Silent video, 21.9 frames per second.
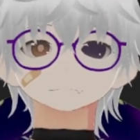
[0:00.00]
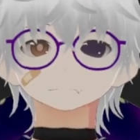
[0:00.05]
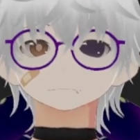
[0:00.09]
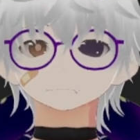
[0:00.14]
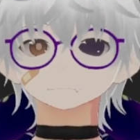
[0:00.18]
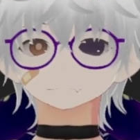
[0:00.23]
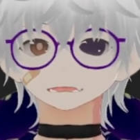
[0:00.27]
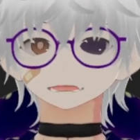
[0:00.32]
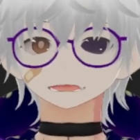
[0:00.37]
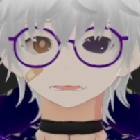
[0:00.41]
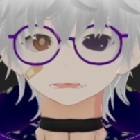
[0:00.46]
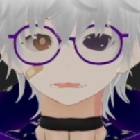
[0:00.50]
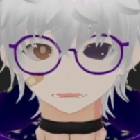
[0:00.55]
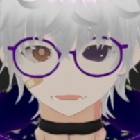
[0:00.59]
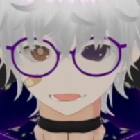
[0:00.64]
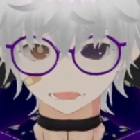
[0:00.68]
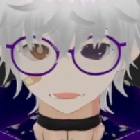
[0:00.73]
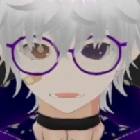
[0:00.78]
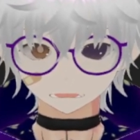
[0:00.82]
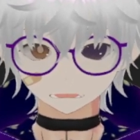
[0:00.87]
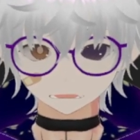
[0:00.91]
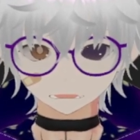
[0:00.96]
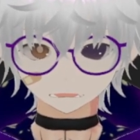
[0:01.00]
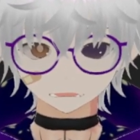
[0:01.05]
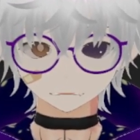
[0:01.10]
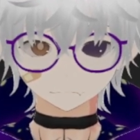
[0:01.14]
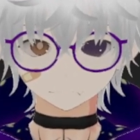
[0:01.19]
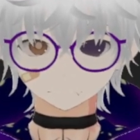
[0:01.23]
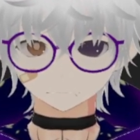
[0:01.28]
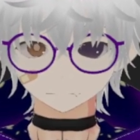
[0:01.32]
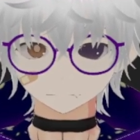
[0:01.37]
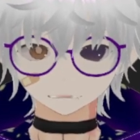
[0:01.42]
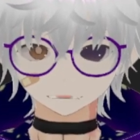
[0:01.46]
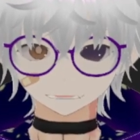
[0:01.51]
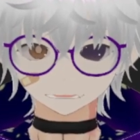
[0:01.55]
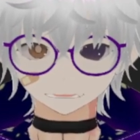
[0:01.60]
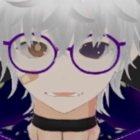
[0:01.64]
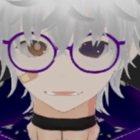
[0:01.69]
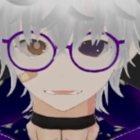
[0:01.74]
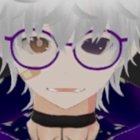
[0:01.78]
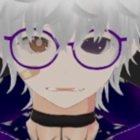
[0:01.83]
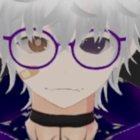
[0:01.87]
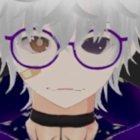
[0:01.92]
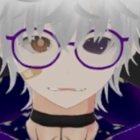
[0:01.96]
character that
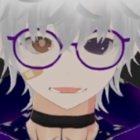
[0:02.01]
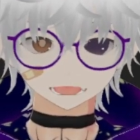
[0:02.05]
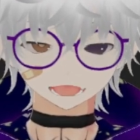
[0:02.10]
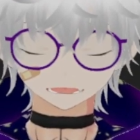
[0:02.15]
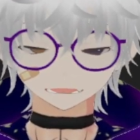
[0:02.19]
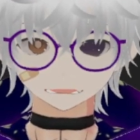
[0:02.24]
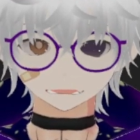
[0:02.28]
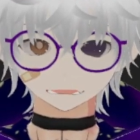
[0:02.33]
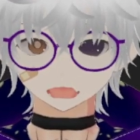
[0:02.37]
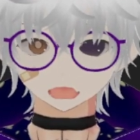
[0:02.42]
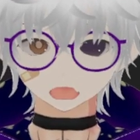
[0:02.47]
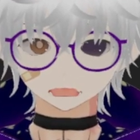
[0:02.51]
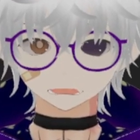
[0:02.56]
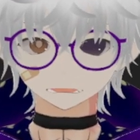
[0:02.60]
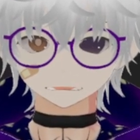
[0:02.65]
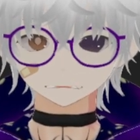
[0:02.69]
started all of